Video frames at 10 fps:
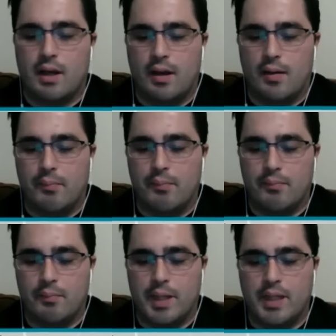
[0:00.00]
um,
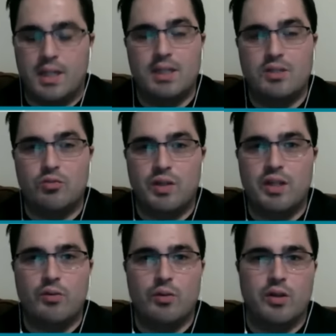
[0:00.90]
but he's
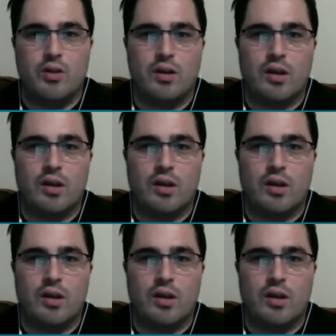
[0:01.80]
really really good.